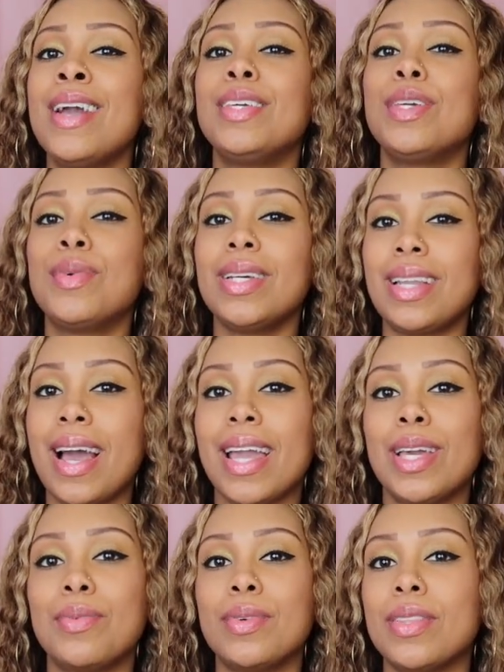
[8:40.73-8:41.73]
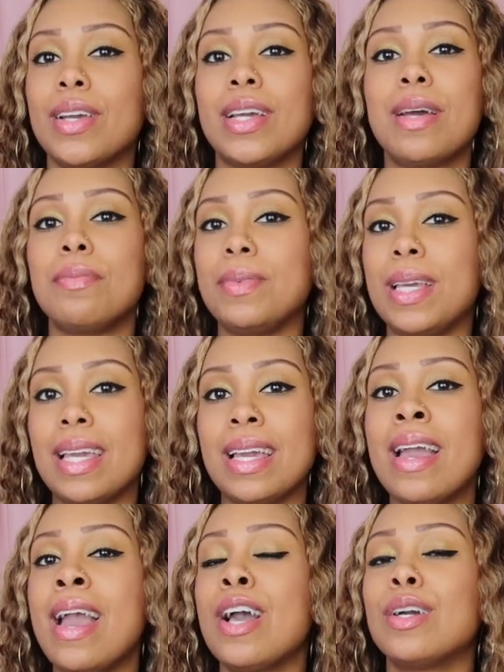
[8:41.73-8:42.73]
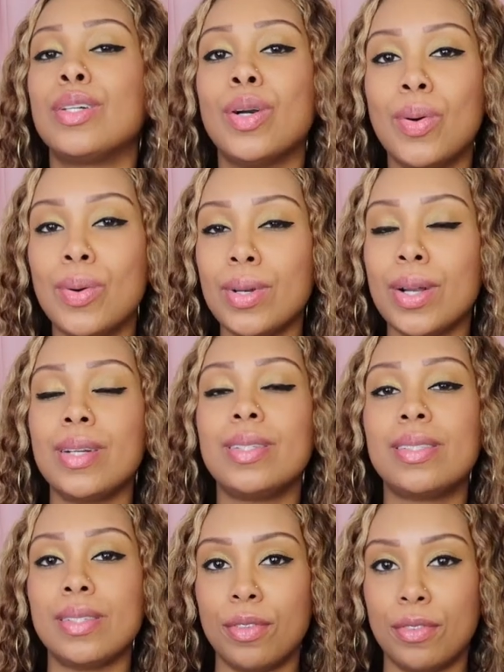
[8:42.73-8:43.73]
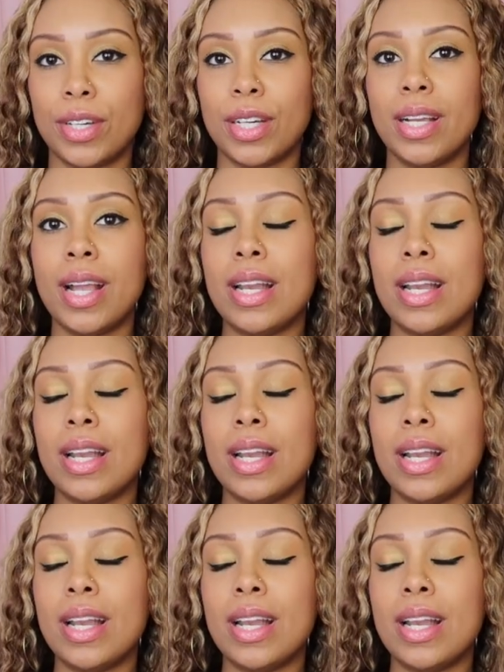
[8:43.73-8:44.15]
you would like, whether that be gold or silver,